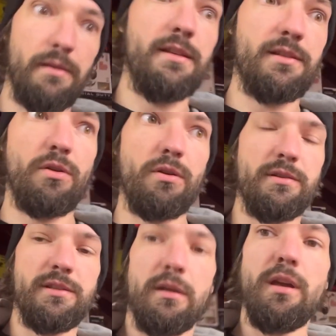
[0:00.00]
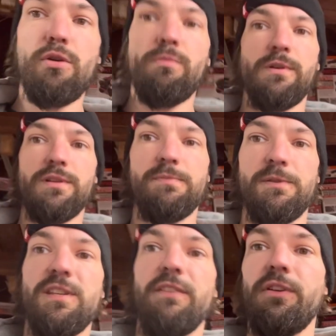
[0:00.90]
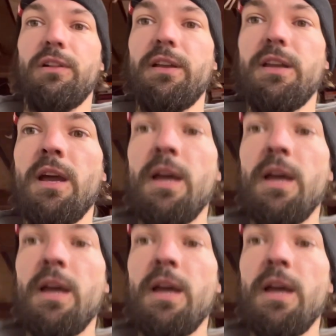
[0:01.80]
cars, the Cobras specifically.